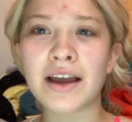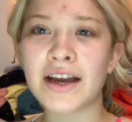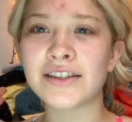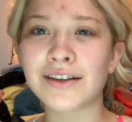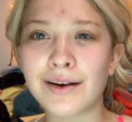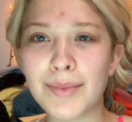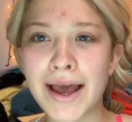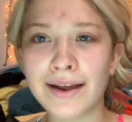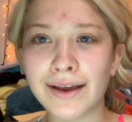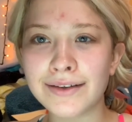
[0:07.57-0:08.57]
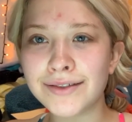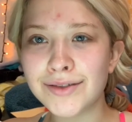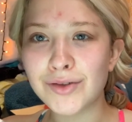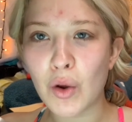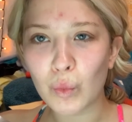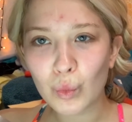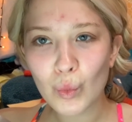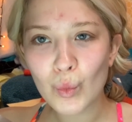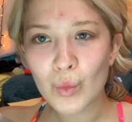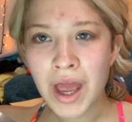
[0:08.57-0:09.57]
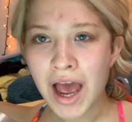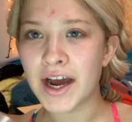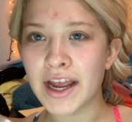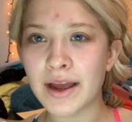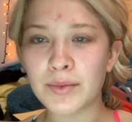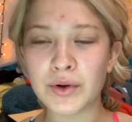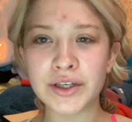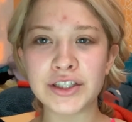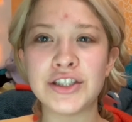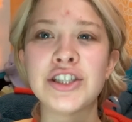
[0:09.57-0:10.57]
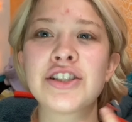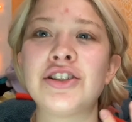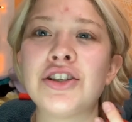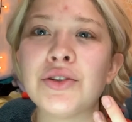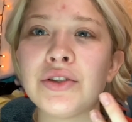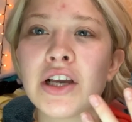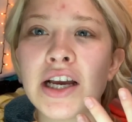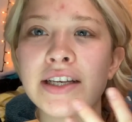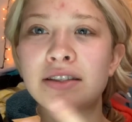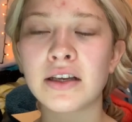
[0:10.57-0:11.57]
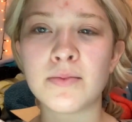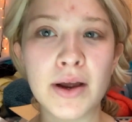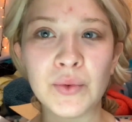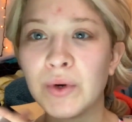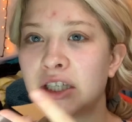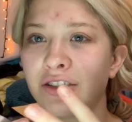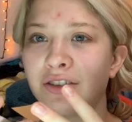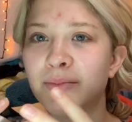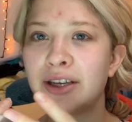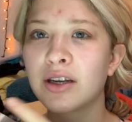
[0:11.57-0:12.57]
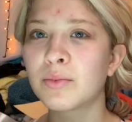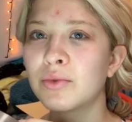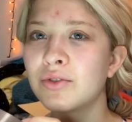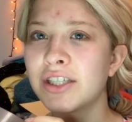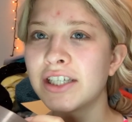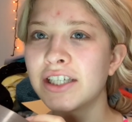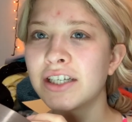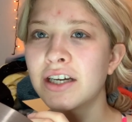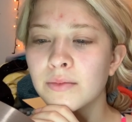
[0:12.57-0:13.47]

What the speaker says: I just got a package. So I am going to just show you guys like my regular makeup routine.